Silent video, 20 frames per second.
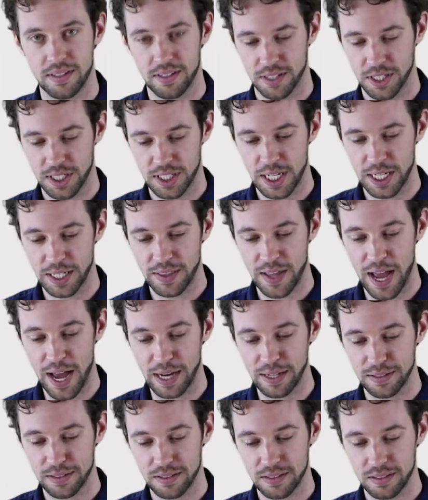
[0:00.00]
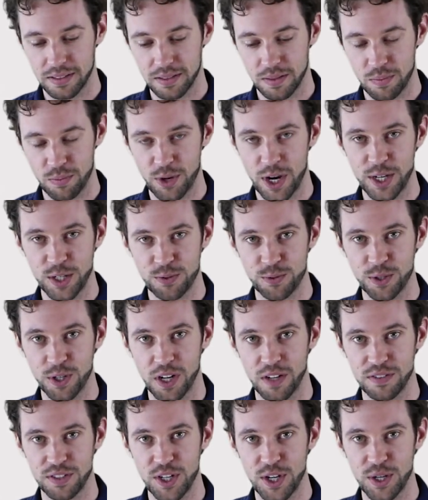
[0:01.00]
Just like that. Bright as
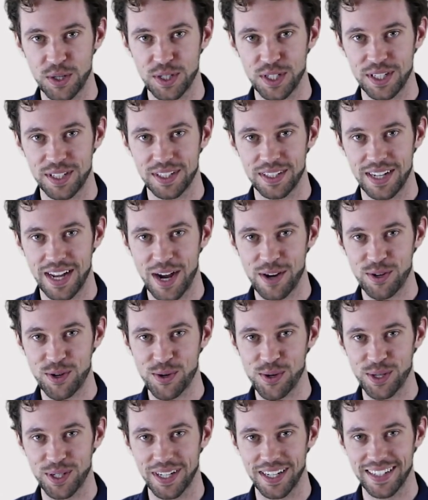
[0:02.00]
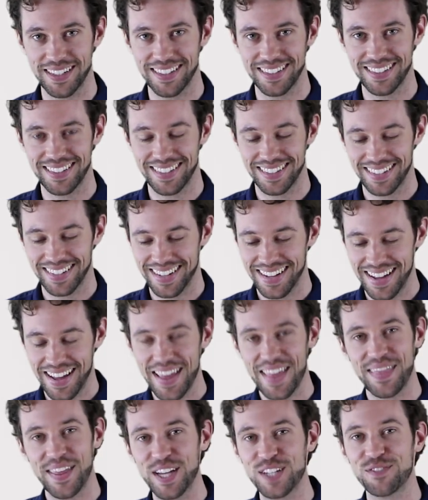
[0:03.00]
Rudolph's nose. How cool, huh?
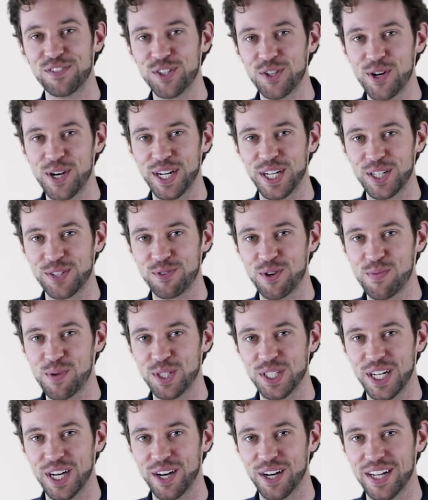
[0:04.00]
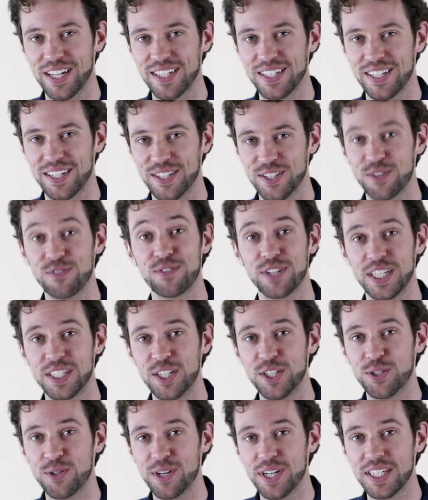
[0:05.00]
Thanks for joining us, RoboTerrians. Don't forget to
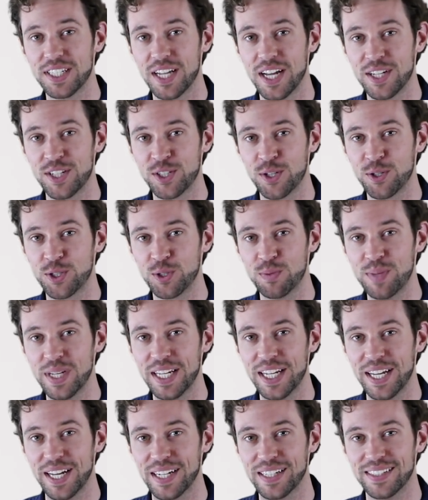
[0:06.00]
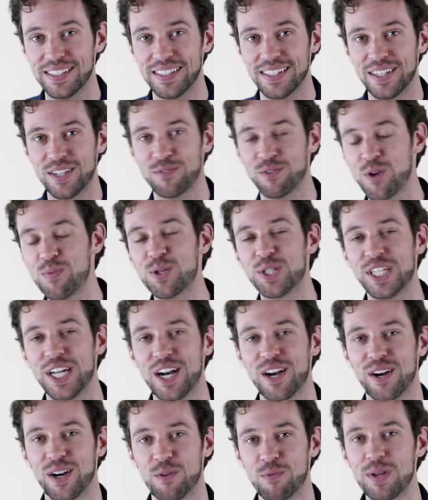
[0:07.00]
join us on social media.
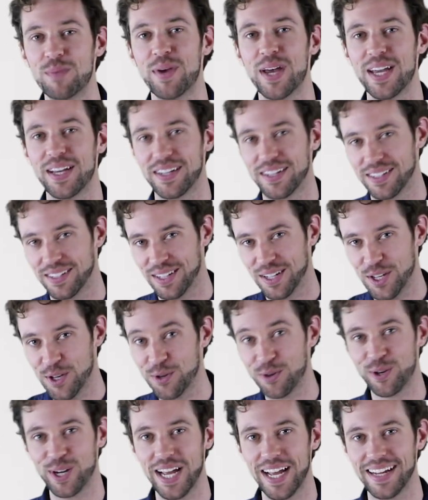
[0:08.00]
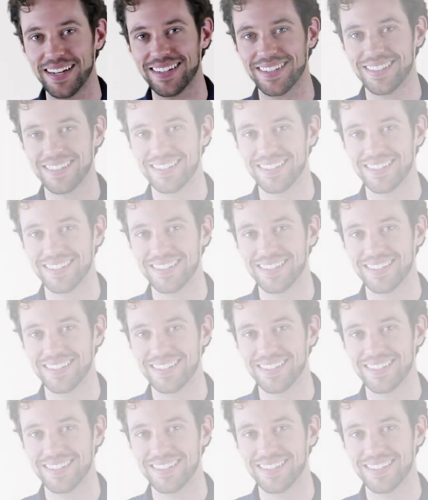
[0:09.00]
Roboterra. we make, you create.